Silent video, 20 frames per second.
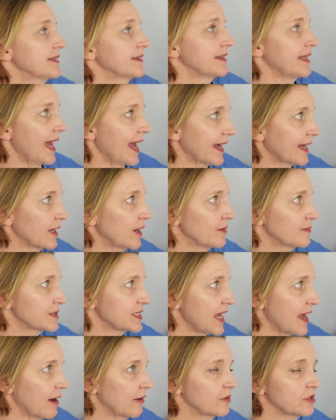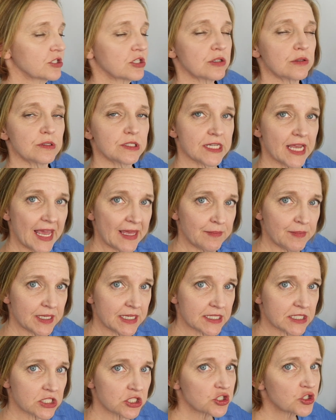That comes out to 10
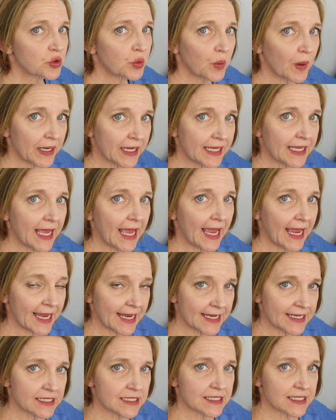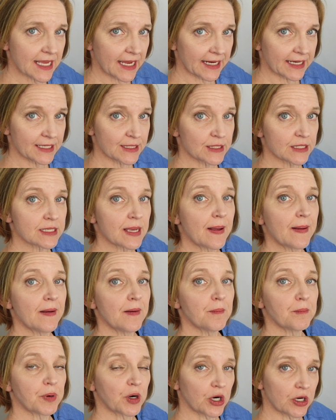minutes and 28 seconds
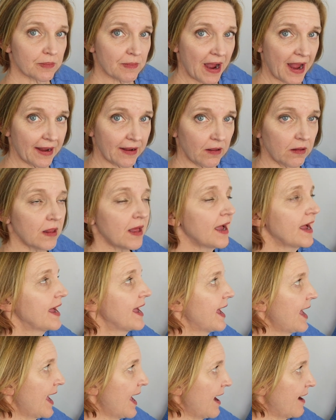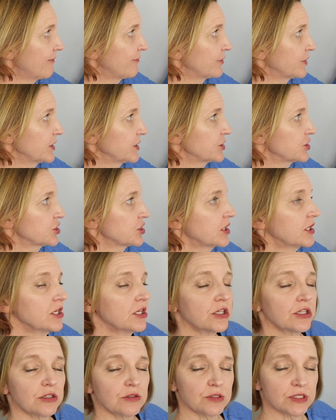per mile average.
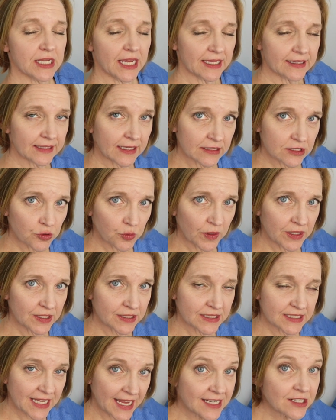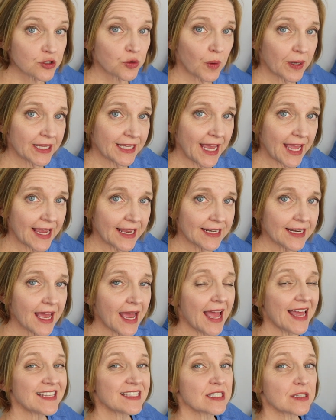You take that 20, 28
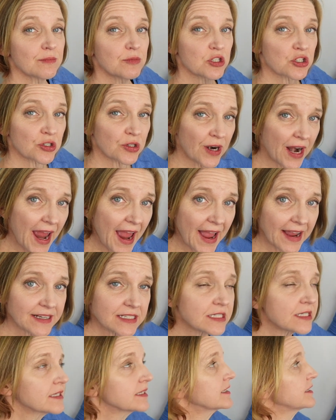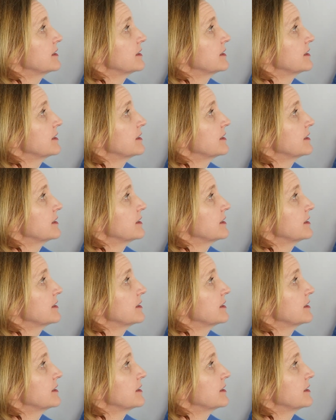and subtract